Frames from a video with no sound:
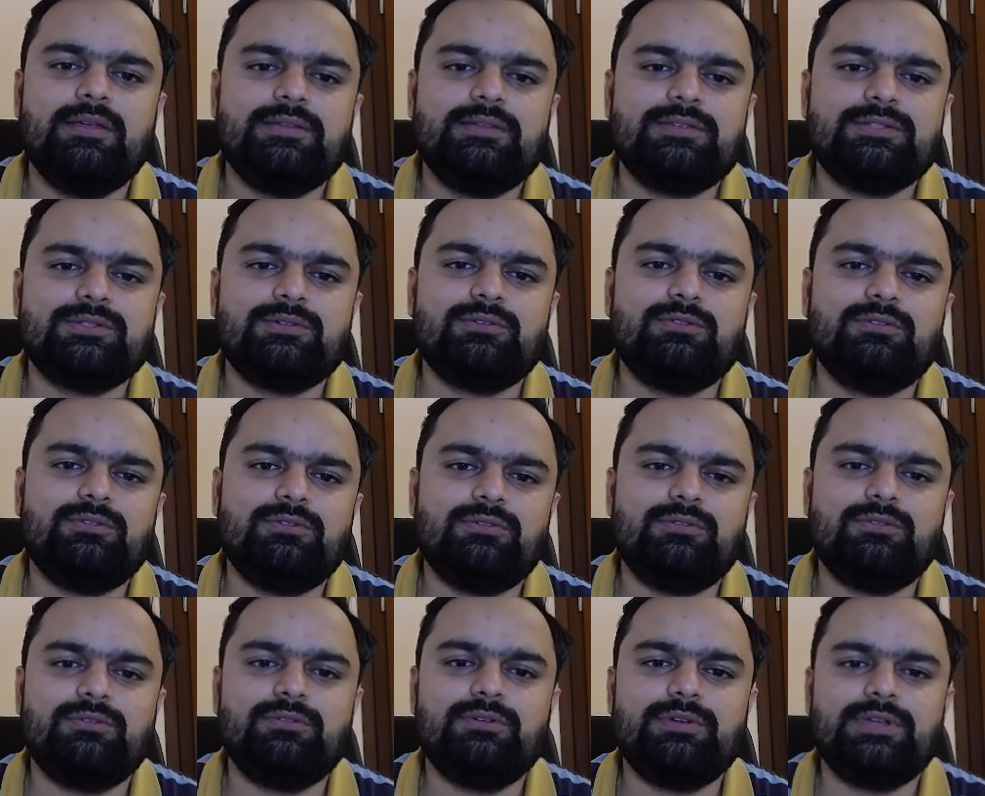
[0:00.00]

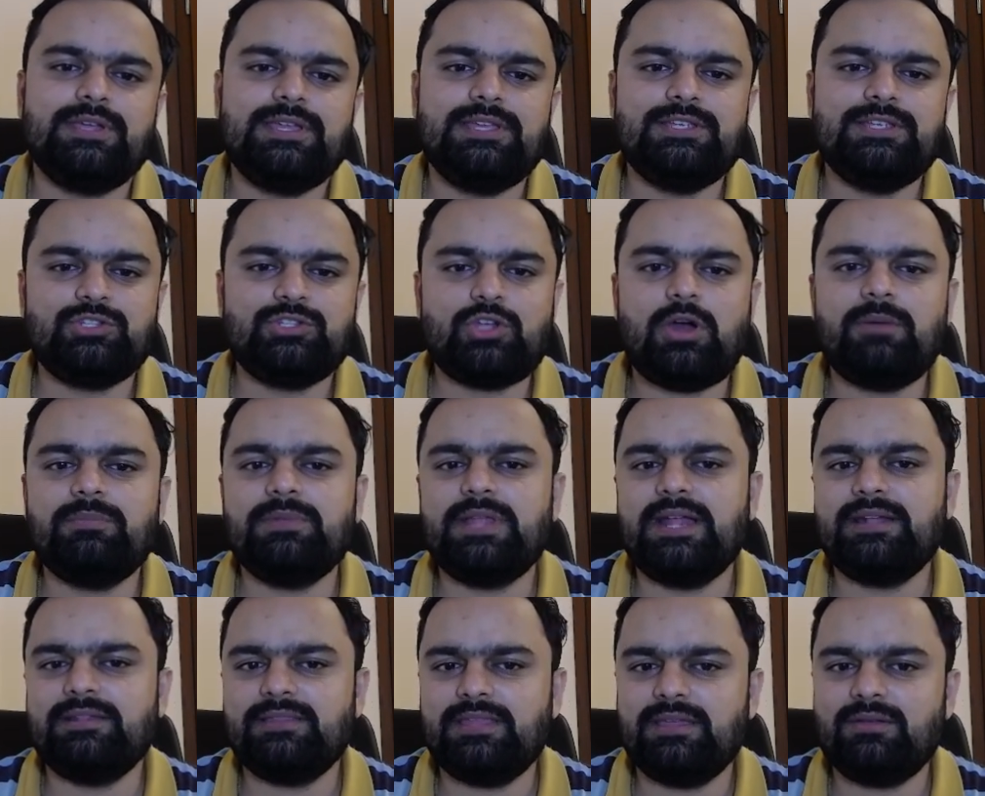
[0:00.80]
So he stopped
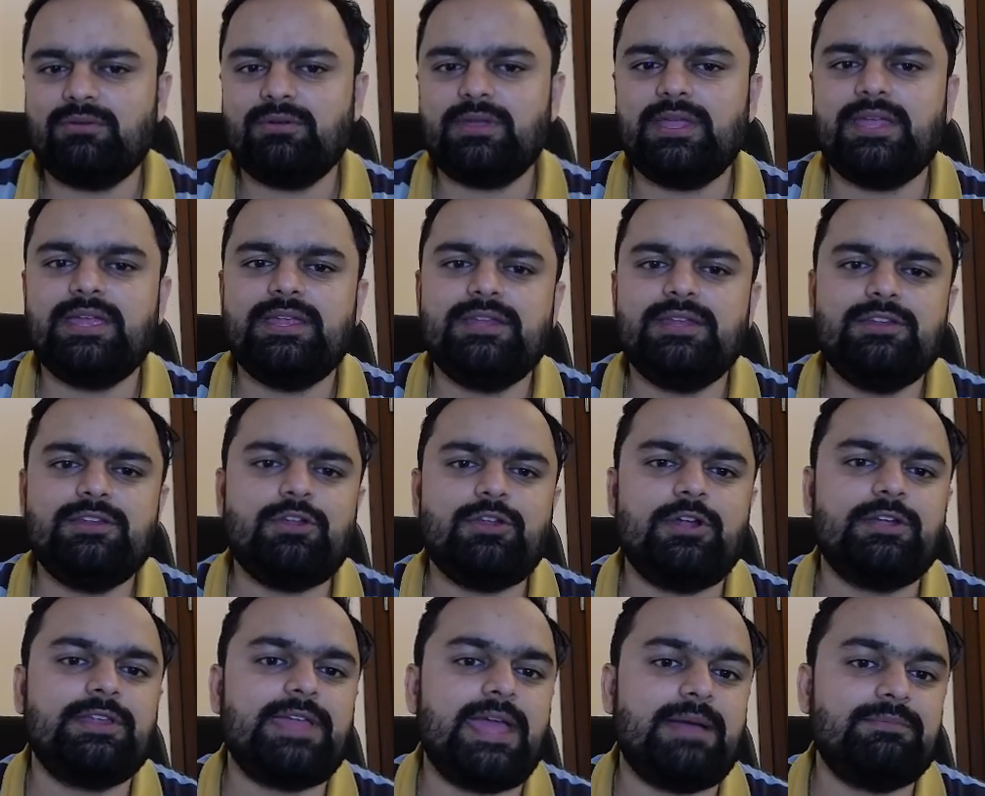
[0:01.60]
that thing. Okay, he did
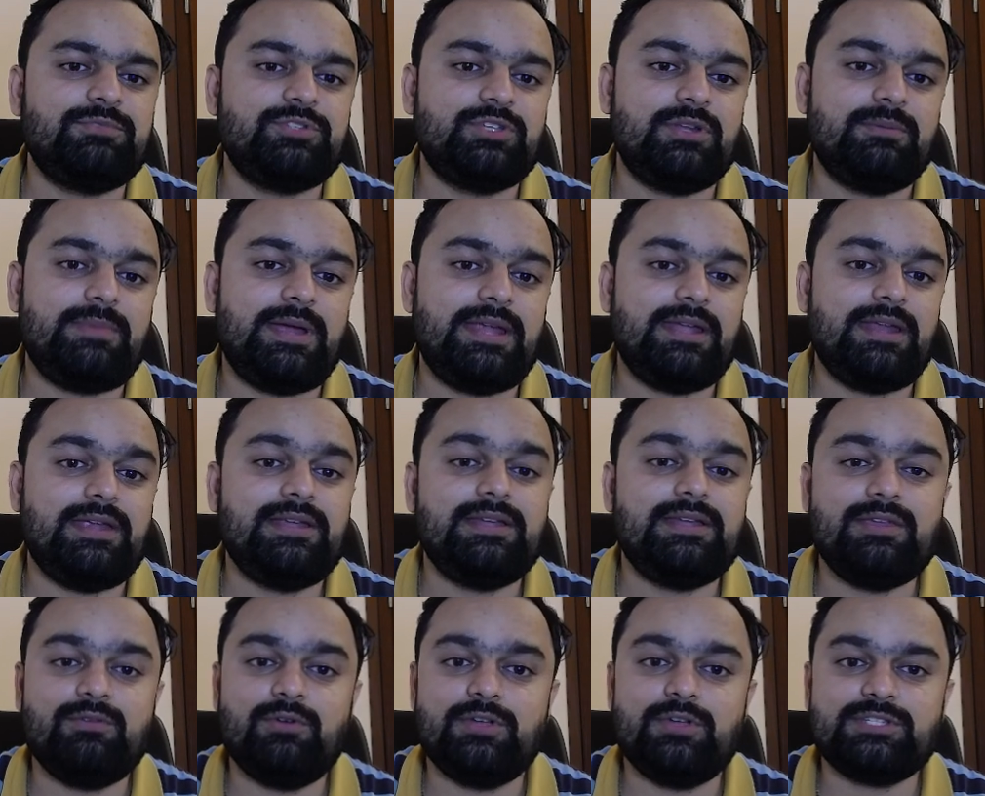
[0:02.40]
not capture my
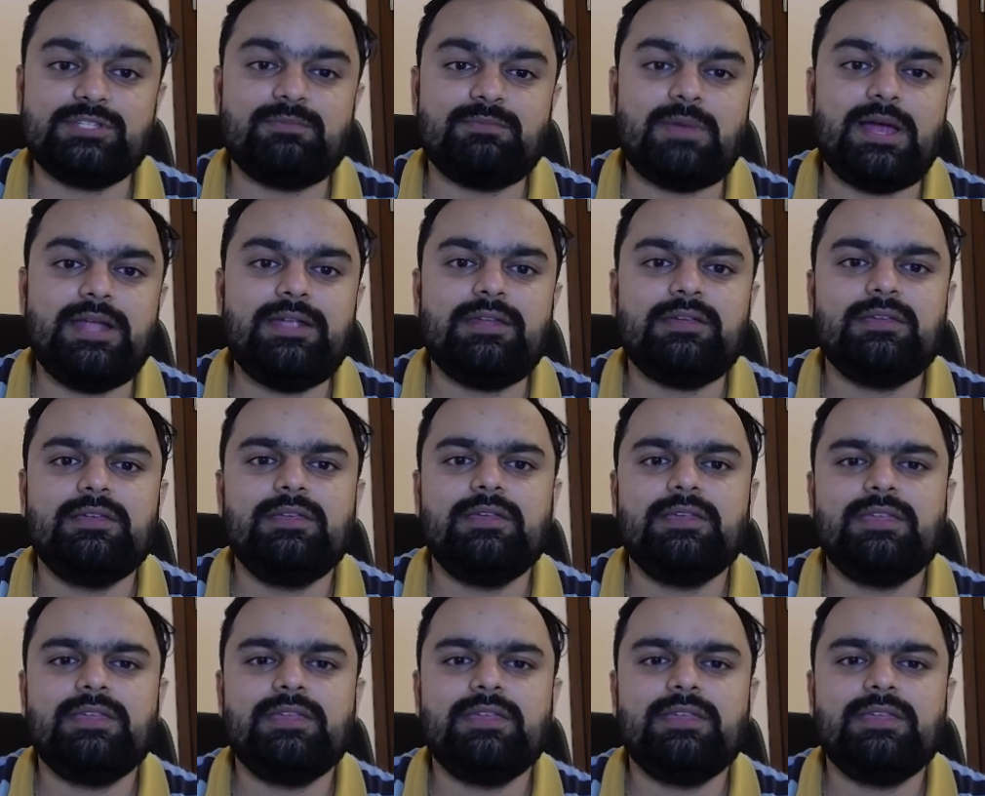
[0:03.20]
knight, he was smart.